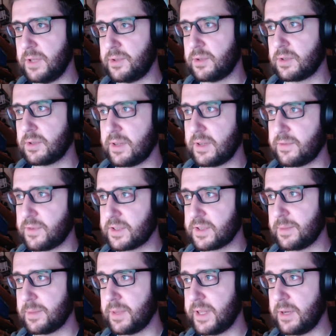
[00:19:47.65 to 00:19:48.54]
You could, for
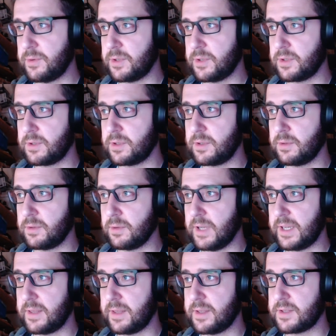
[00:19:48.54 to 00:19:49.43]
example, now you could do
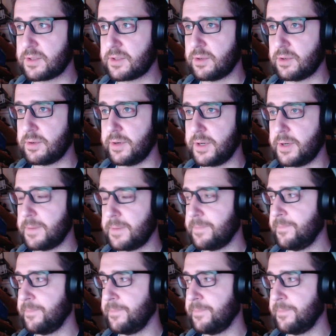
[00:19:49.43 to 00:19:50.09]
like this corner.